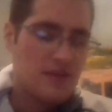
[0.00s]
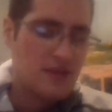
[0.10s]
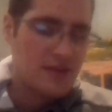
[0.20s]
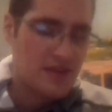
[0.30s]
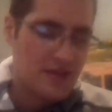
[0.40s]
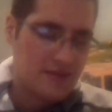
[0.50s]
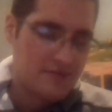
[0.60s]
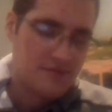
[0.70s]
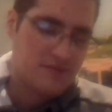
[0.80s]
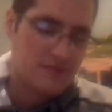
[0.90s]
and
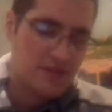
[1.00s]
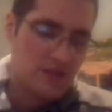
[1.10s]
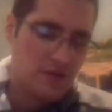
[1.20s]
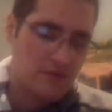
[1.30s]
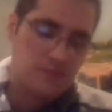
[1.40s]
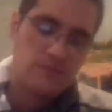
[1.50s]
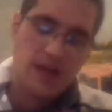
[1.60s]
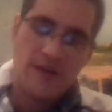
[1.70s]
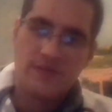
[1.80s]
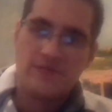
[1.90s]
then,
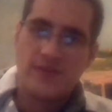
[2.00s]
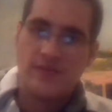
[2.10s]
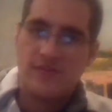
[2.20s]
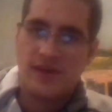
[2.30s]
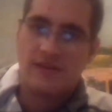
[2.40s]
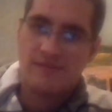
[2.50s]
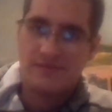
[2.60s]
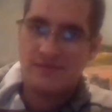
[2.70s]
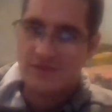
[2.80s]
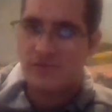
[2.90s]
having faith that
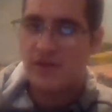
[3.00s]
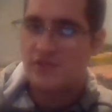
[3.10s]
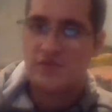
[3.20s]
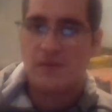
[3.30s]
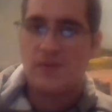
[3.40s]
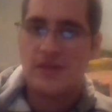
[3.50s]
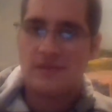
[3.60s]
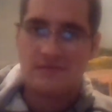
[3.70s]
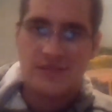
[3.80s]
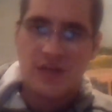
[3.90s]
the rest of his
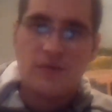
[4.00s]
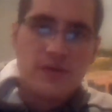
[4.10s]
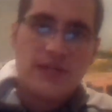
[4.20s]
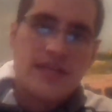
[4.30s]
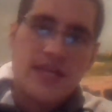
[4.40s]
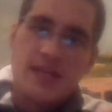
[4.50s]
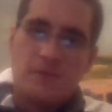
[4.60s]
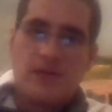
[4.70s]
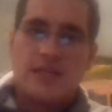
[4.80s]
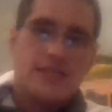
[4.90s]
army, they don't need him,
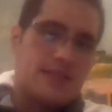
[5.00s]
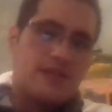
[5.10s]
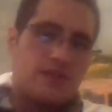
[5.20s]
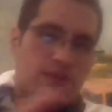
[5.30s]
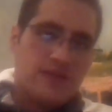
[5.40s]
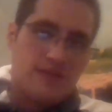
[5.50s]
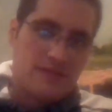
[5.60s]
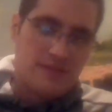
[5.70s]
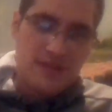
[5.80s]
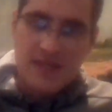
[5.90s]
right? He's not the
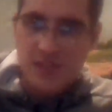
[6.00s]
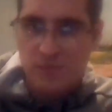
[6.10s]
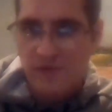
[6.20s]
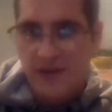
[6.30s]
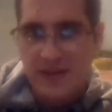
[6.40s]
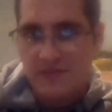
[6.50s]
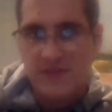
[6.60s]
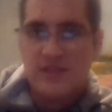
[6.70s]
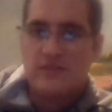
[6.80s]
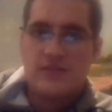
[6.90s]
one that's providing the
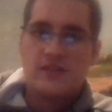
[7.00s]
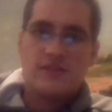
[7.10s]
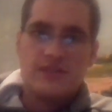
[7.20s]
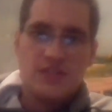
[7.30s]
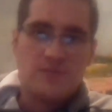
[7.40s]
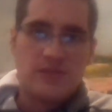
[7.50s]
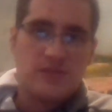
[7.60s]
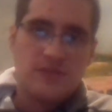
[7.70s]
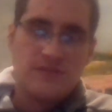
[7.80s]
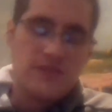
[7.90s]
victory in these
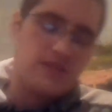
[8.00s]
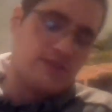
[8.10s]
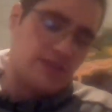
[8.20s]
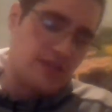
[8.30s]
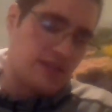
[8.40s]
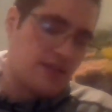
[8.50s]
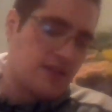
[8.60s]
military feats, okay?